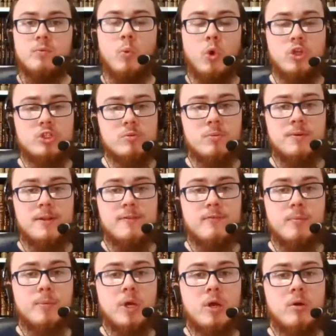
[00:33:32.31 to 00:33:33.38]
What do we believe
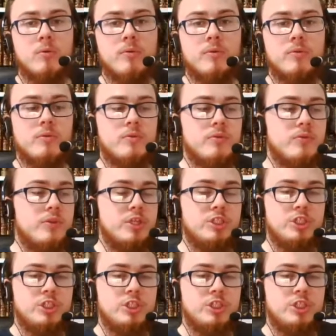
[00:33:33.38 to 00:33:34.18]
about the